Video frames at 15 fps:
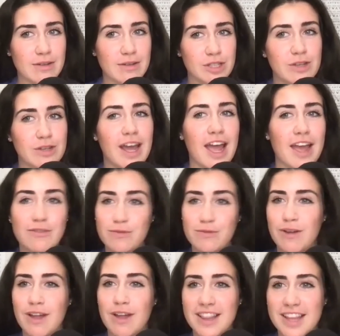Do you have
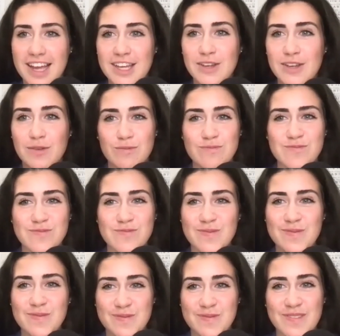one that you
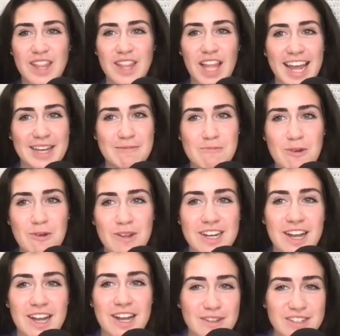like more than
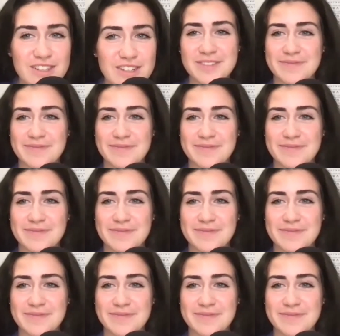others?